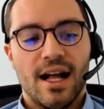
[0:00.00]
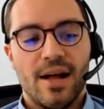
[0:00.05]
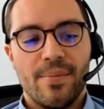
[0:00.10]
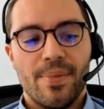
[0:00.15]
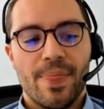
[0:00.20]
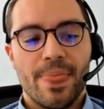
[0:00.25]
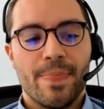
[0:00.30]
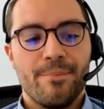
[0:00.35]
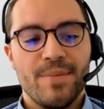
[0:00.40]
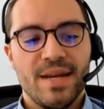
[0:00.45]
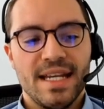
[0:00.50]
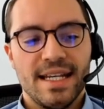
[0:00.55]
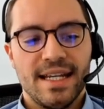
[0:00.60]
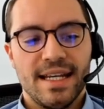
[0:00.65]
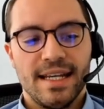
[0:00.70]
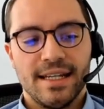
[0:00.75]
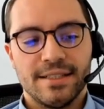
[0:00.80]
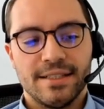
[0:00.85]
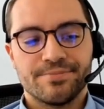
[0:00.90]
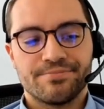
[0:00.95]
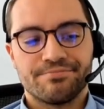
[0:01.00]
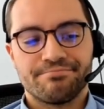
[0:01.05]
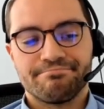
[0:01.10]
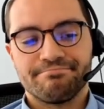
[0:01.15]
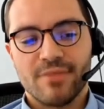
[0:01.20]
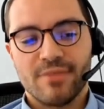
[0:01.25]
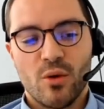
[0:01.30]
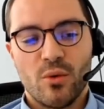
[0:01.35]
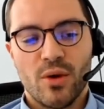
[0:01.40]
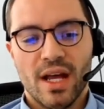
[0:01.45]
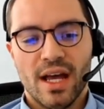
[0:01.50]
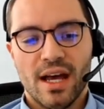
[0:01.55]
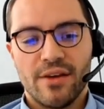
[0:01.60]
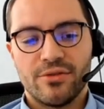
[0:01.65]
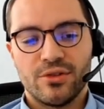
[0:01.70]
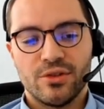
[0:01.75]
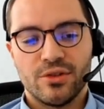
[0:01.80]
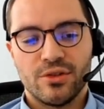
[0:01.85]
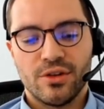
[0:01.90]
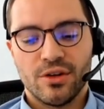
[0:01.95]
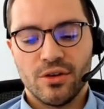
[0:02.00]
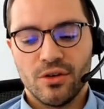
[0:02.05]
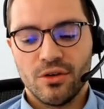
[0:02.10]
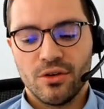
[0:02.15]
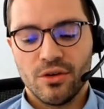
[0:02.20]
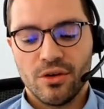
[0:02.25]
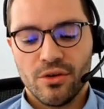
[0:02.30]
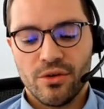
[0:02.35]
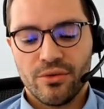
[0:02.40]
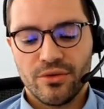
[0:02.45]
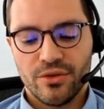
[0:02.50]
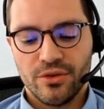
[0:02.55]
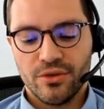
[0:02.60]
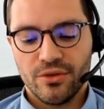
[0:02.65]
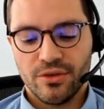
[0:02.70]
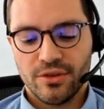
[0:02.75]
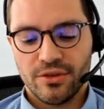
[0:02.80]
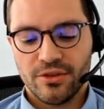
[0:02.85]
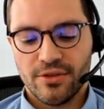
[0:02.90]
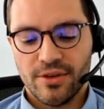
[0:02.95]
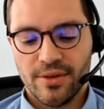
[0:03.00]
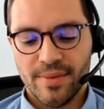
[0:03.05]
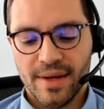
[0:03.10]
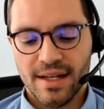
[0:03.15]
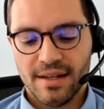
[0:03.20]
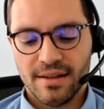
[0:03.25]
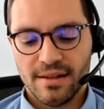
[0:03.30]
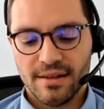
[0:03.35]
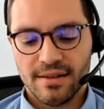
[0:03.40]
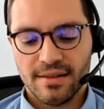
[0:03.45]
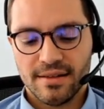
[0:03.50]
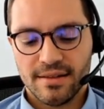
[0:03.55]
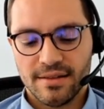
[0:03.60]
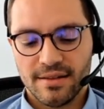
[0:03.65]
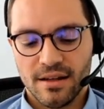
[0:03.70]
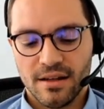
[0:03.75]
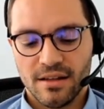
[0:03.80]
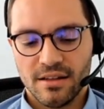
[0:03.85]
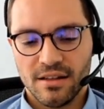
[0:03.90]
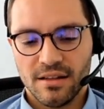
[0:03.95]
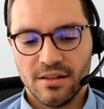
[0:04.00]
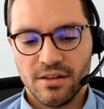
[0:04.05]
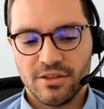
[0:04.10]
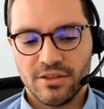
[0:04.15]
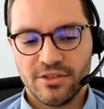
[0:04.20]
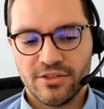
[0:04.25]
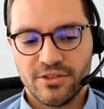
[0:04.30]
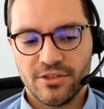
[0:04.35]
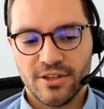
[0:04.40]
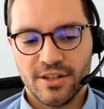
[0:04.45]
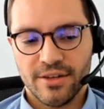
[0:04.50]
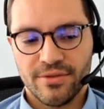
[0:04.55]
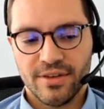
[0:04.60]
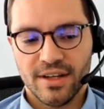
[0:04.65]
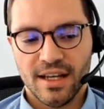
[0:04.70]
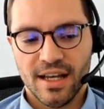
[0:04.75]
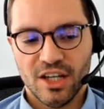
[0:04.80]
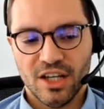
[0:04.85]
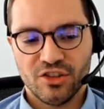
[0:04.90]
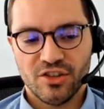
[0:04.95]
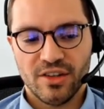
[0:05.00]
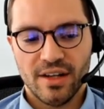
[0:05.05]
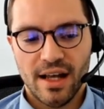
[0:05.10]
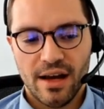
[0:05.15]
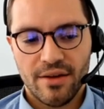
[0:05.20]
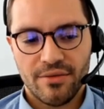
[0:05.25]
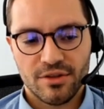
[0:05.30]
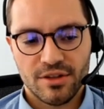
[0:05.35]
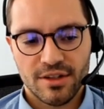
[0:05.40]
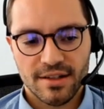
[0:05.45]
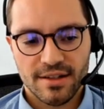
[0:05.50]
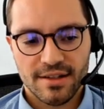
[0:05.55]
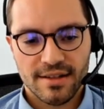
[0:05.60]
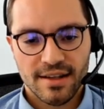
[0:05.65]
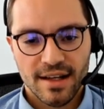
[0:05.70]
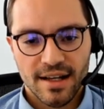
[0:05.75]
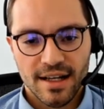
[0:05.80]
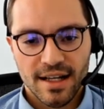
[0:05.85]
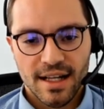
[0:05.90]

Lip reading: meaning we have to go through tremendous certification efforts,